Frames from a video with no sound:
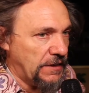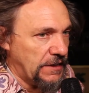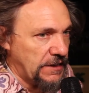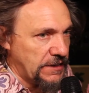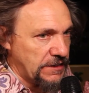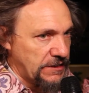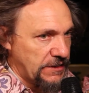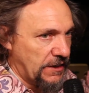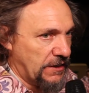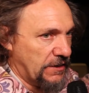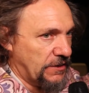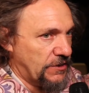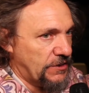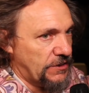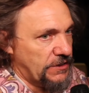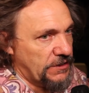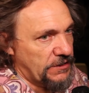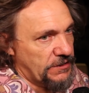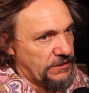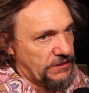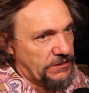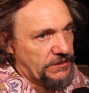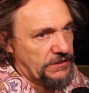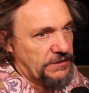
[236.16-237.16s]
these
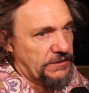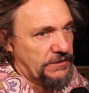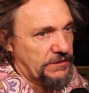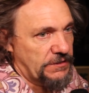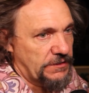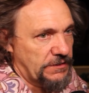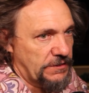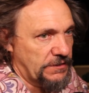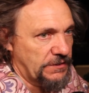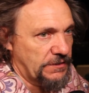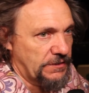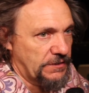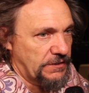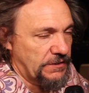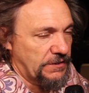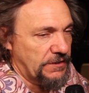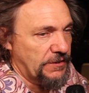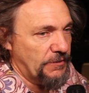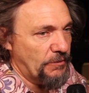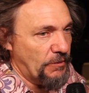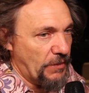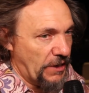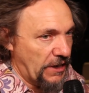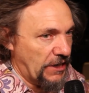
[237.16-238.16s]
youngsters
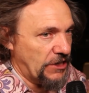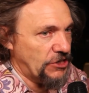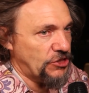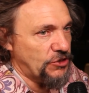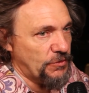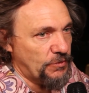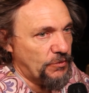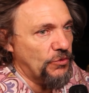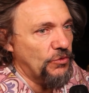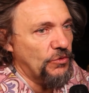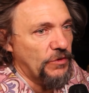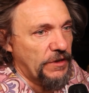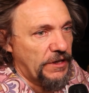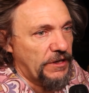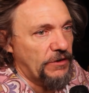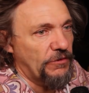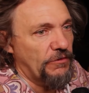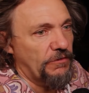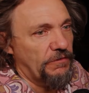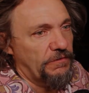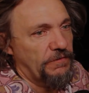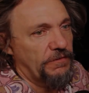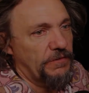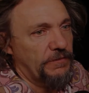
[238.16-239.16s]
managed to pull that
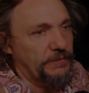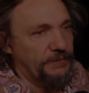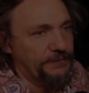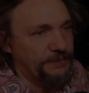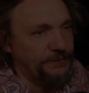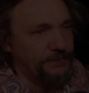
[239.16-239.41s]
off.